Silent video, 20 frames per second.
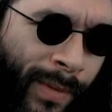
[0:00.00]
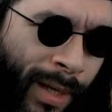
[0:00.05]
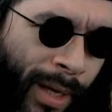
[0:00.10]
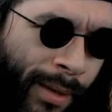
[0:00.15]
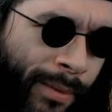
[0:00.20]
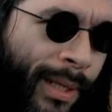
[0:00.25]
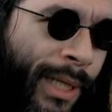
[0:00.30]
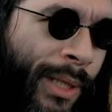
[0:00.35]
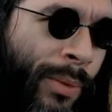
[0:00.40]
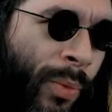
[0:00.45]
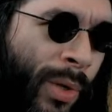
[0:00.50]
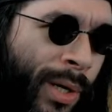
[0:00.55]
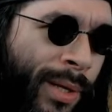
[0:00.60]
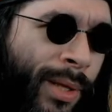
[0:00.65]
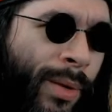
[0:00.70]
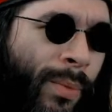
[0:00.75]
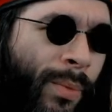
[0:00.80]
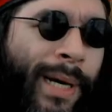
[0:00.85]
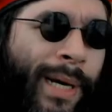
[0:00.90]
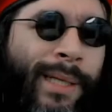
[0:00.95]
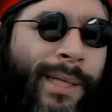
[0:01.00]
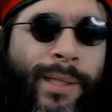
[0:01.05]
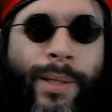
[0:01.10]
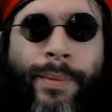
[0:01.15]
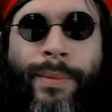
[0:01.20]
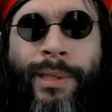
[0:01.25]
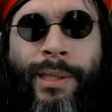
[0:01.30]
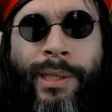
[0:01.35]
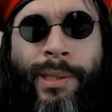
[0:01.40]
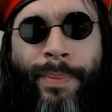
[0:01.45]
These weren't the ways I
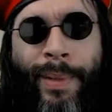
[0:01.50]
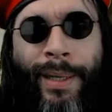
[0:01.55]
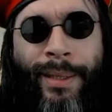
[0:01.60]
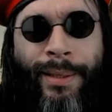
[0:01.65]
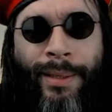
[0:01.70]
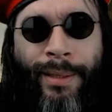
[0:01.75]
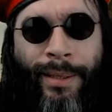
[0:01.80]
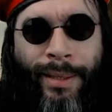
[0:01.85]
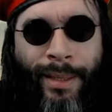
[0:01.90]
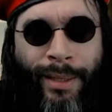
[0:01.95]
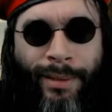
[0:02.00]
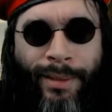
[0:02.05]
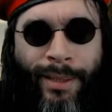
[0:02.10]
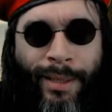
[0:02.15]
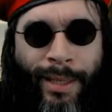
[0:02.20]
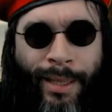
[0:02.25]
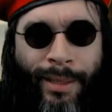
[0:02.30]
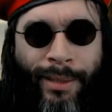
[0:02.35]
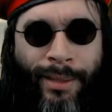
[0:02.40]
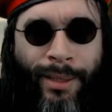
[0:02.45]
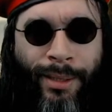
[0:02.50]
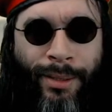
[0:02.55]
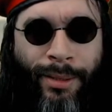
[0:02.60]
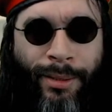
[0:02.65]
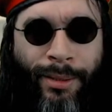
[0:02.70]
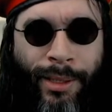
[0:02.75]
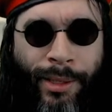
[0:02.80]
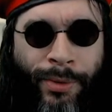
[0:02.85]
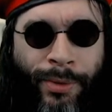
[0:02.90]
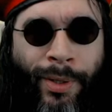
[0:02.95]
was expecting the internet to
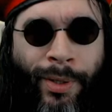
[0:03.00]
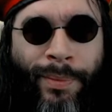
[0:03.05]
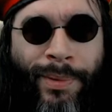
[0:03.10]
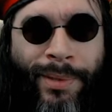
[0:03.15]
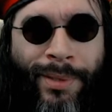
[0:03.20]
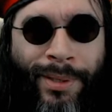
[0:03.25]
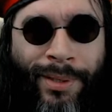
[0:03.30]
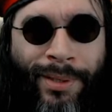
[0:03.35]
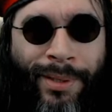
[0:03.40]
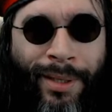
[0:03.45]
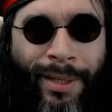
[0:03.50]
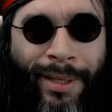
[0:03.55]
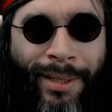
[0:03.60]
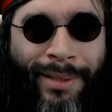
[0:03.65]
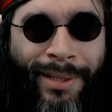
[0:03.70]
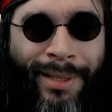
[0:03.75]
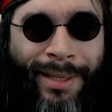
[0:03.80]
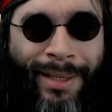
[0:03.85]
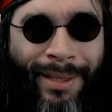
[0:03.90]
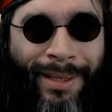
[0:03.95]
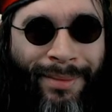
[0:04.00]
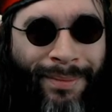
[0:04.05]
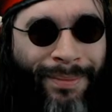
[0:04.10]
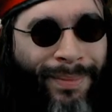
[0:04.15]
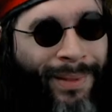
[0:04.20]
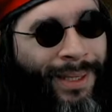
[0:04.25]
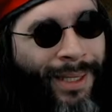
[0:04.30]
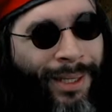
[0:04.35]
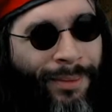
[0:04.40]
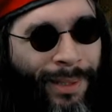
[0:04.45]
disrupt society, but
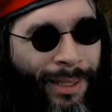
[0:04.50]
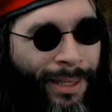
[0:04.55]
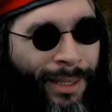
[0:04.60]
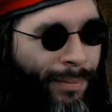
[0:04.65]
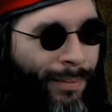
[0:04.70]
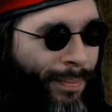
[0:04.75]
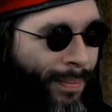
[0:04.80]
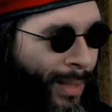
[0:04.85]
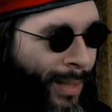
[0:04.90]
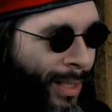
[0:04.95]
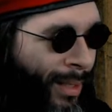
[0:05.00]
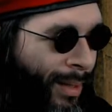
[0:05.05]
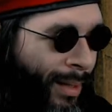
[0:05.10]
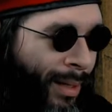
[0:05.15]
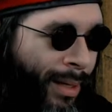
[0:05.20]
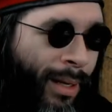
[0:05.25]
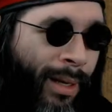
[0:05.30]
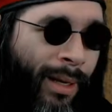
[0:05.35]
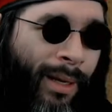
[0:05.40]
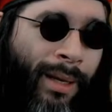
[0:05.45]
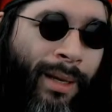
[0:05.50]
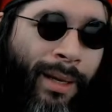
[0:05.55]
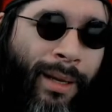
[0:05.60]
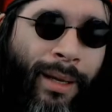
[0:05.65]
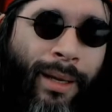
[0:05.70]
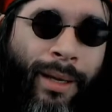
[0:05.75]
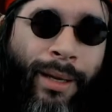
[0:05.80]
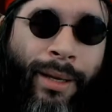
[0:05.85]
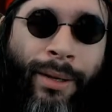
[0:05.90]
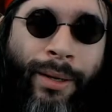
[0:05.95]
here we go.
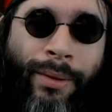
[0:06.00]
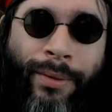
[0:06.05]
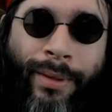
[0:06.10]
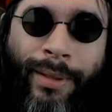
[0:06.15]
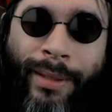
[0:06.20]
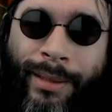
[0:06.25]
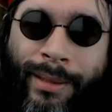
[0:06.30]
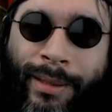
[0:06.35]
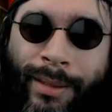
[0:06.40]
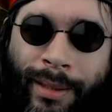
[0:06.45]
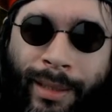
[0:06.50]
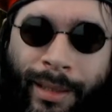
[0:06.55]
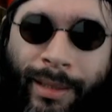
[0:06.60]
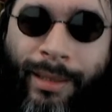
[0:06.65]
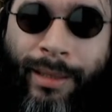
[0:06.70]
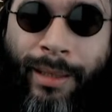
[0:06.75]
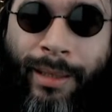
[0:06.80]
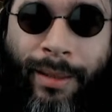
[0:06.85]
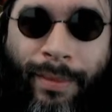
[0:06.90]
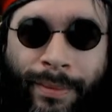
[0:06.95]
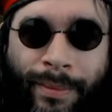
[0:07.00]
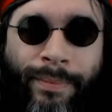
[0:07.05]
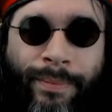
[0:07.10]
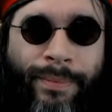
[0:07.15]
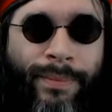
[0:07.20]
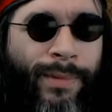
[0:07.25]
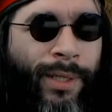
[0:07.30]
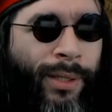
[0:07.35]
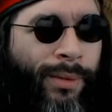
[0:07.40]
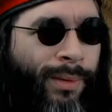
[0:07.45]
Right,
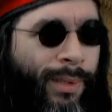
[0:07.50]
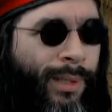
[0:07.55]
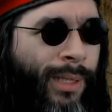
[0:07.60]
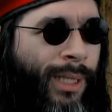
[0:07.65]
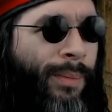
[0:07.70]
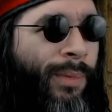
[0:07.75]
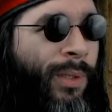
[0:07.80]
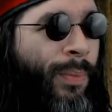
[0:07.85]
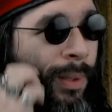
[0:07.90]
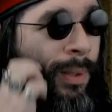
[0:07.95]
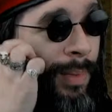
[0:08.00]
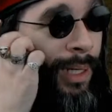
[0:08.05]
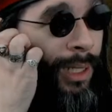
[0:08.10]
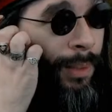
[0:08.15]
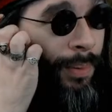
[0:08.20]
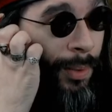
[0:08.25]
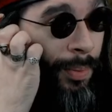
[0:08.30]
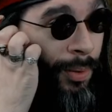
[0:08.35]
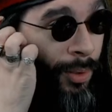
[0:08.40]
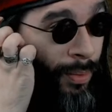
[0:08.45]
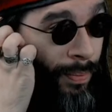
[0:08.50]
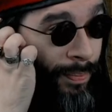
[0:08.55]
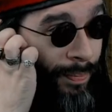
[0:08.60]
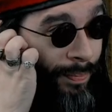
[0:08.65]
don't seem to be many people